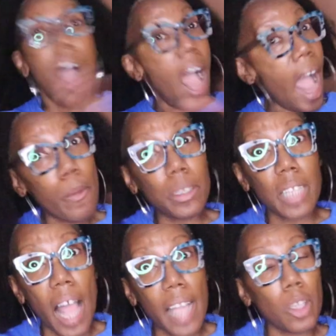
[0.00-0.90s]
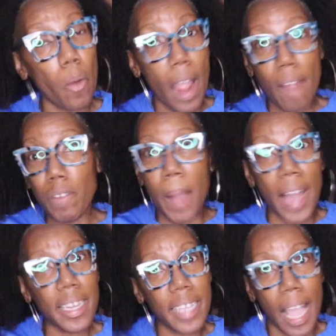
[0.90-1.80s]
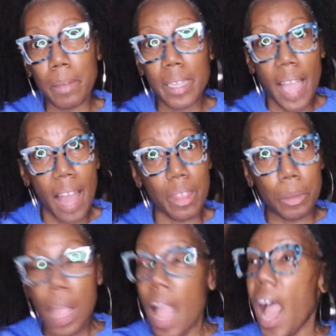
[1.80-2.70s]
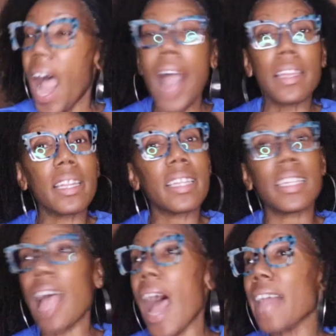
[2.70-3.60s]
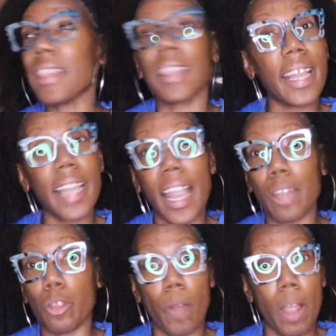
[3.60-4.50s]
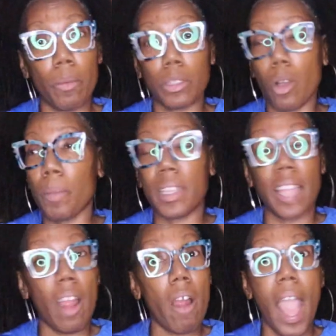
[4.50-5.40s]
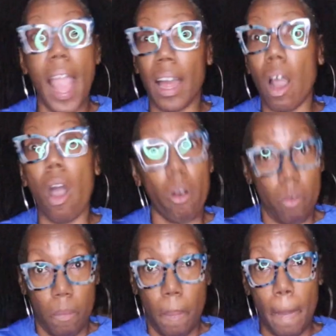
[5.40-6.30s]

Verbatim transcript: I was like, so everybody came together. I did not think Ethelred was going to be there at all.